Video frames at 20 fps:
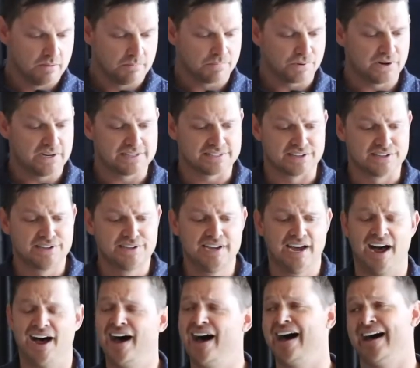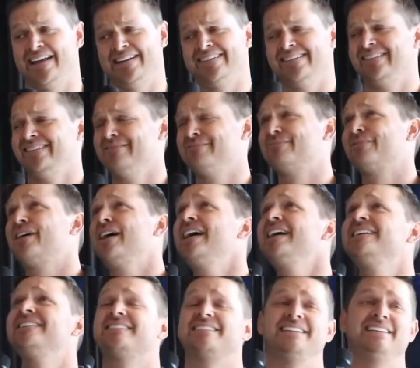Praise God.
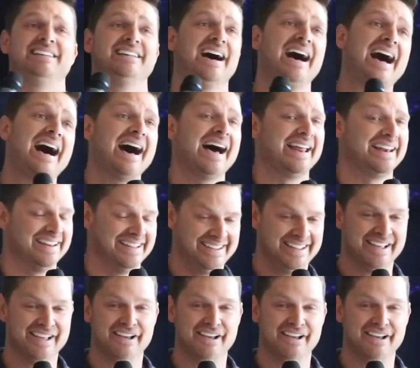Praise God